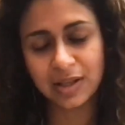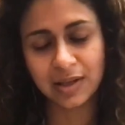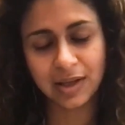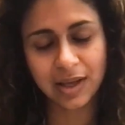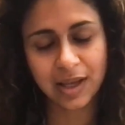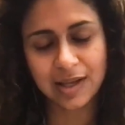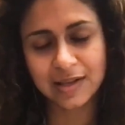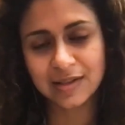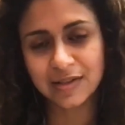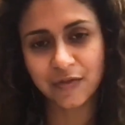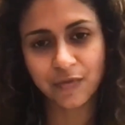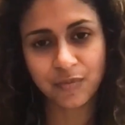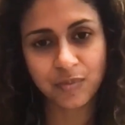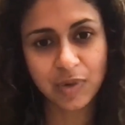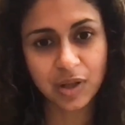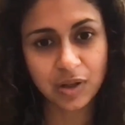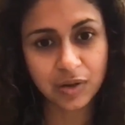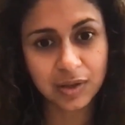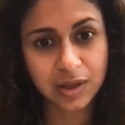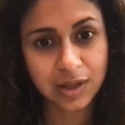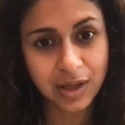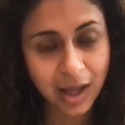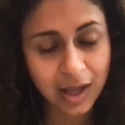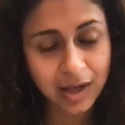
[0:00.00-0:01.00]
in the case of
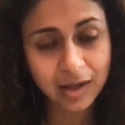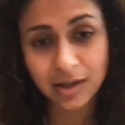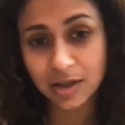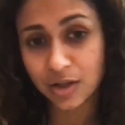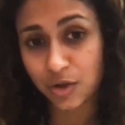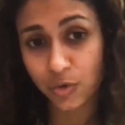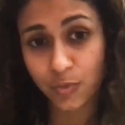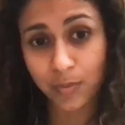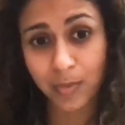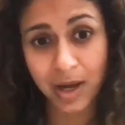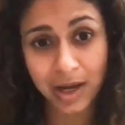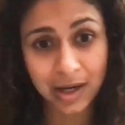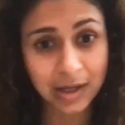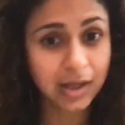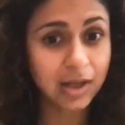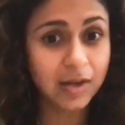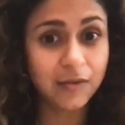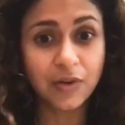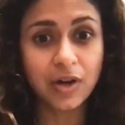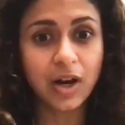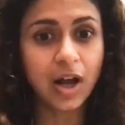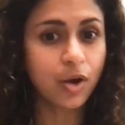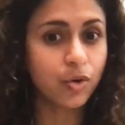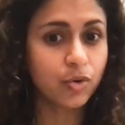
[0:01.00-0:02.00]
milk and egg, you
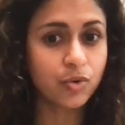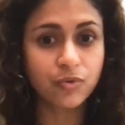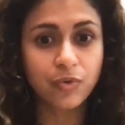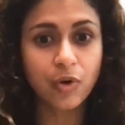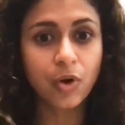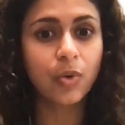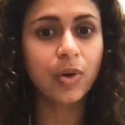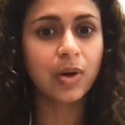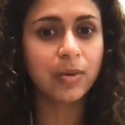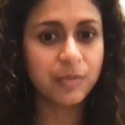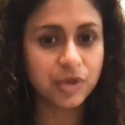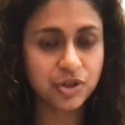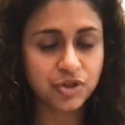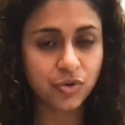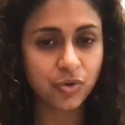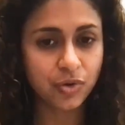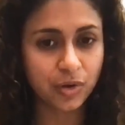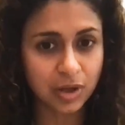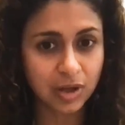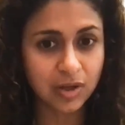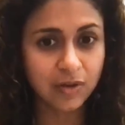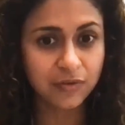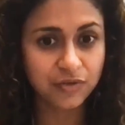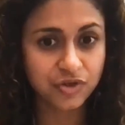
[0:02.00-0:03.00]
might even outgrow it.
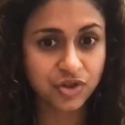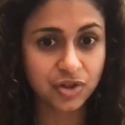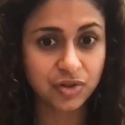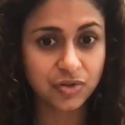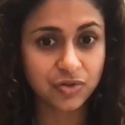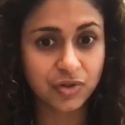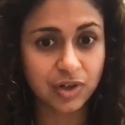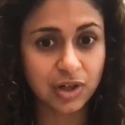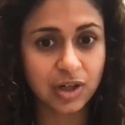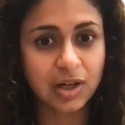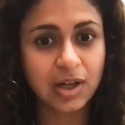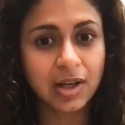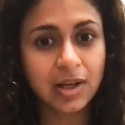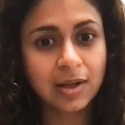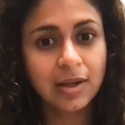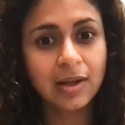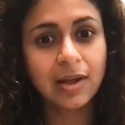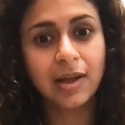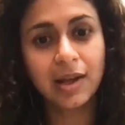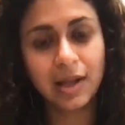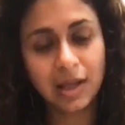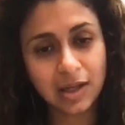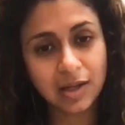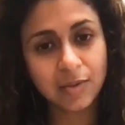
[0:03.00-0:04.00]
Majority of children
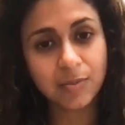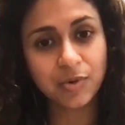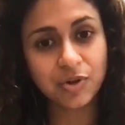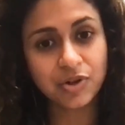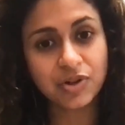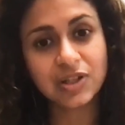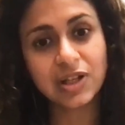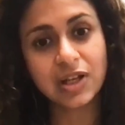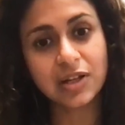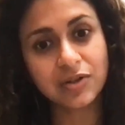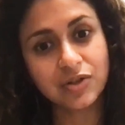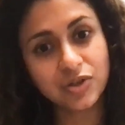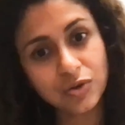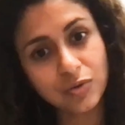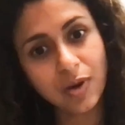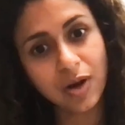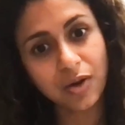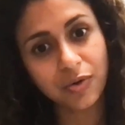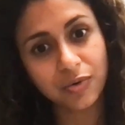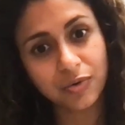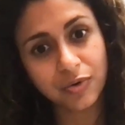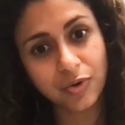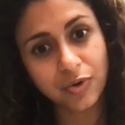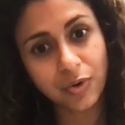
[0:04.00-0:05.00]
80%
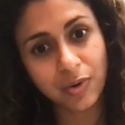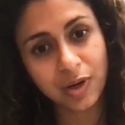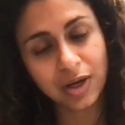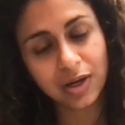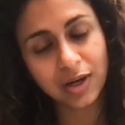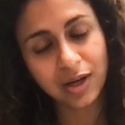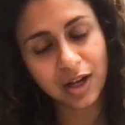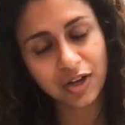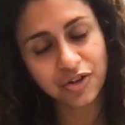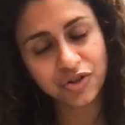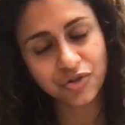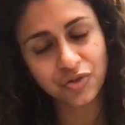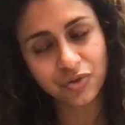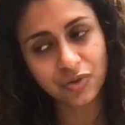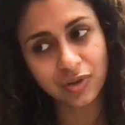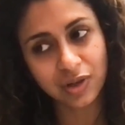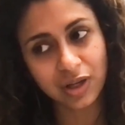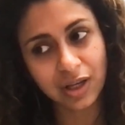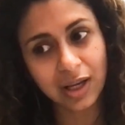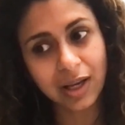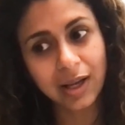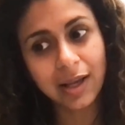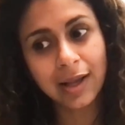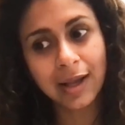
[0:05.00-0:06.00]
do outgrow it
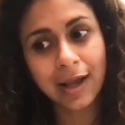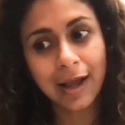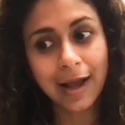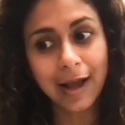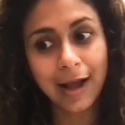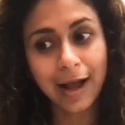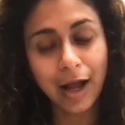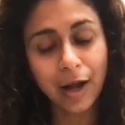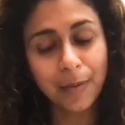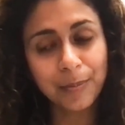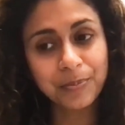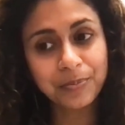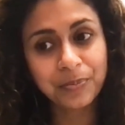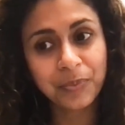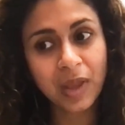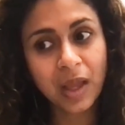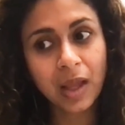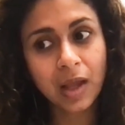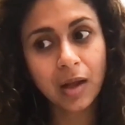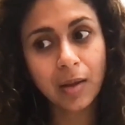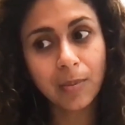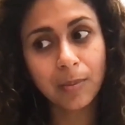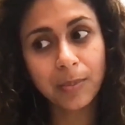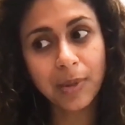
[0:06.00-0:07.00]
naturally.
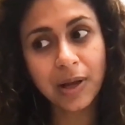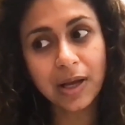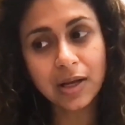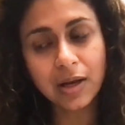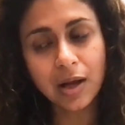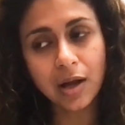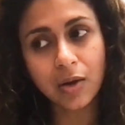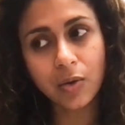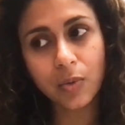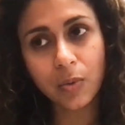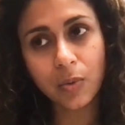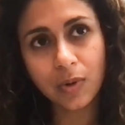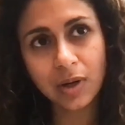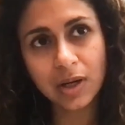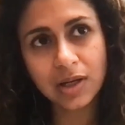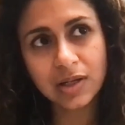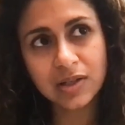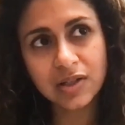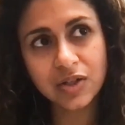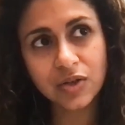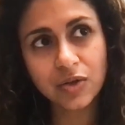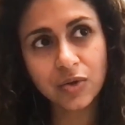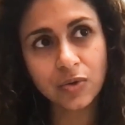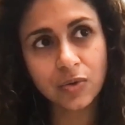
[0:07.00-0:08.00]
But
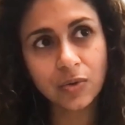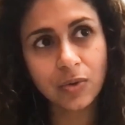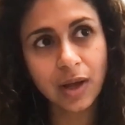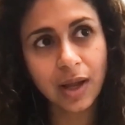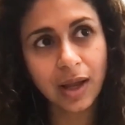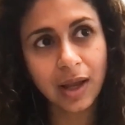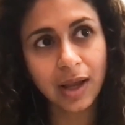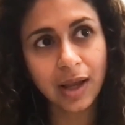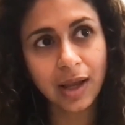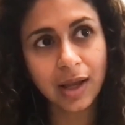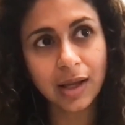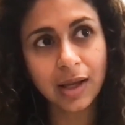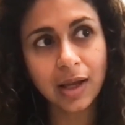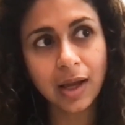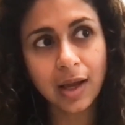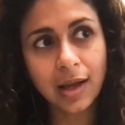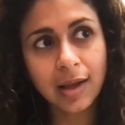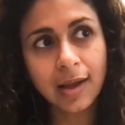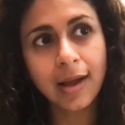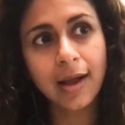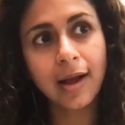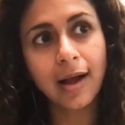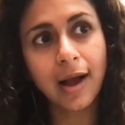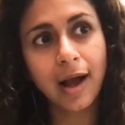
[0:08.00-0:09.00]
according to
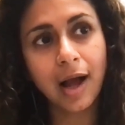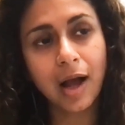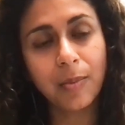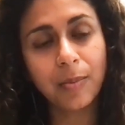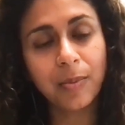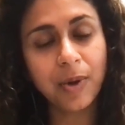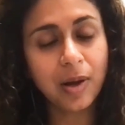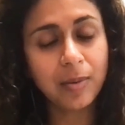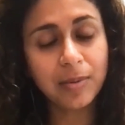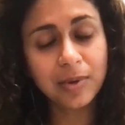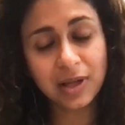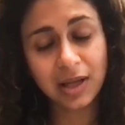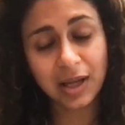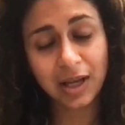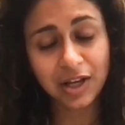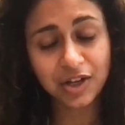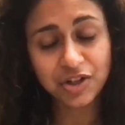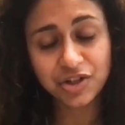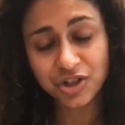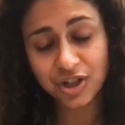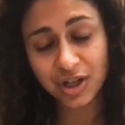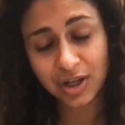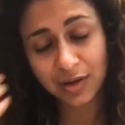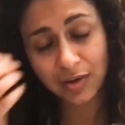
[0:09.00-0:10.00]
a
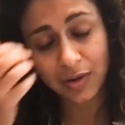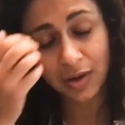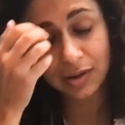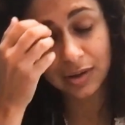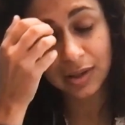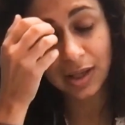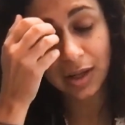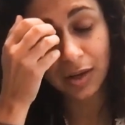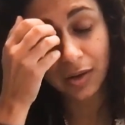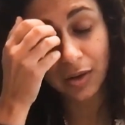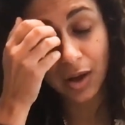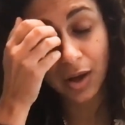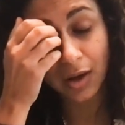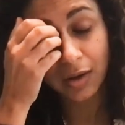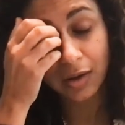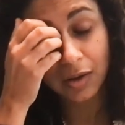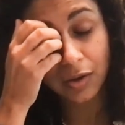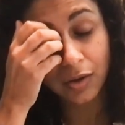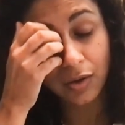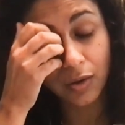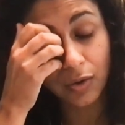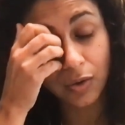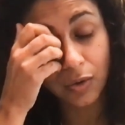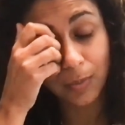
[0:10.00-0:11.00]
publication not that
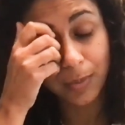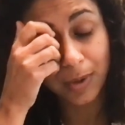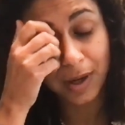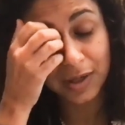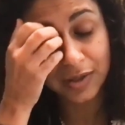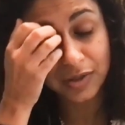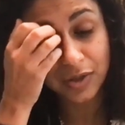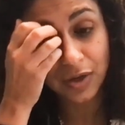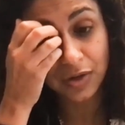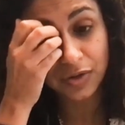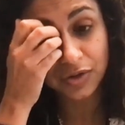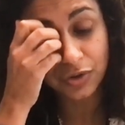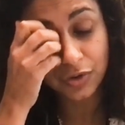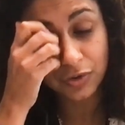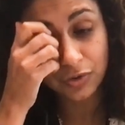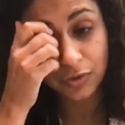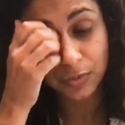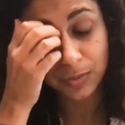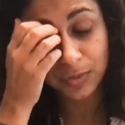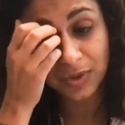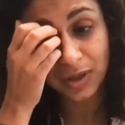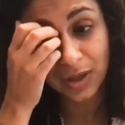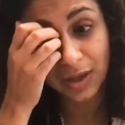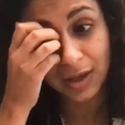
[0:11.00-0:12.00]
long ago by
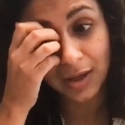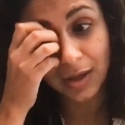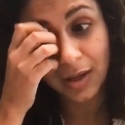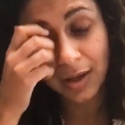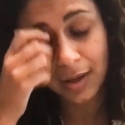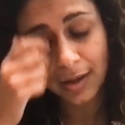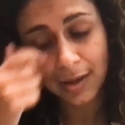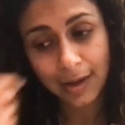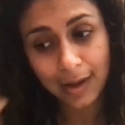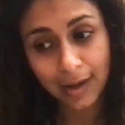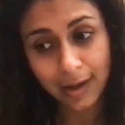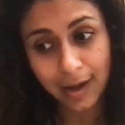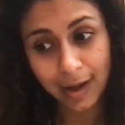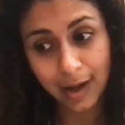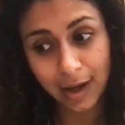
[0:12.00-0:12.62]
Dr. Gupta